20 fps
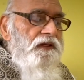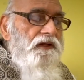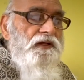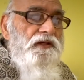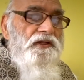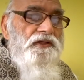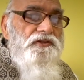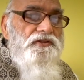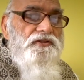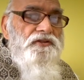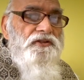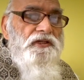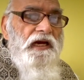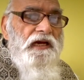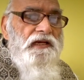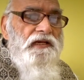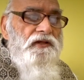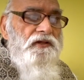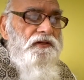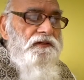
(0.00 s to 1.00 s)
Each
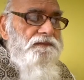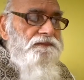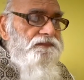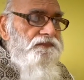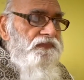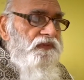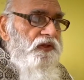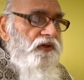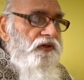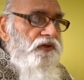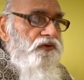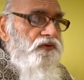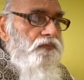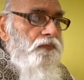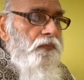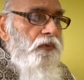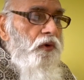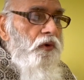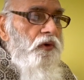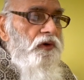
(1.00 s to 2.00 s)
child is
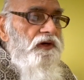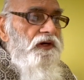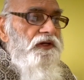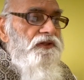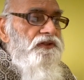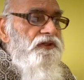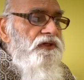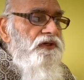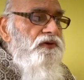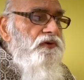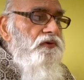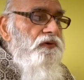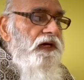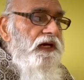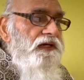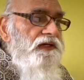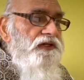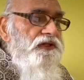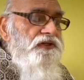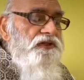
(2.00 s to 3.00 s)
born as a new
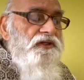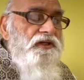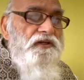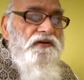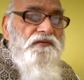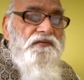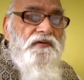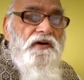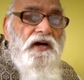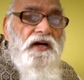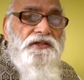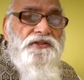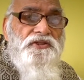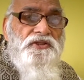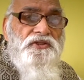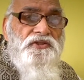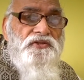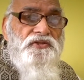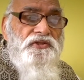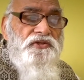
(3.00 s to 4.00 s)
edition of
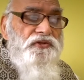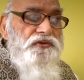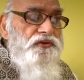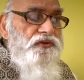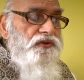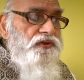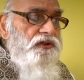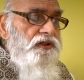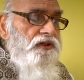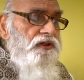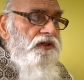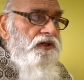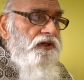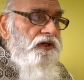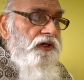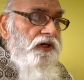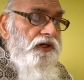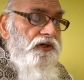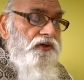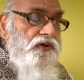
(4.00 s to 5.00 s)
consciousness
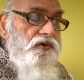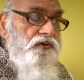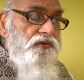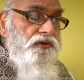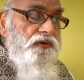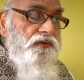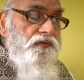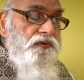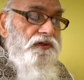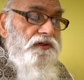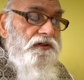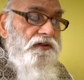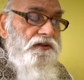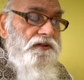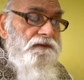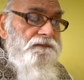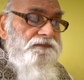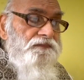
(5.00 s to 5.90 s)
into the world.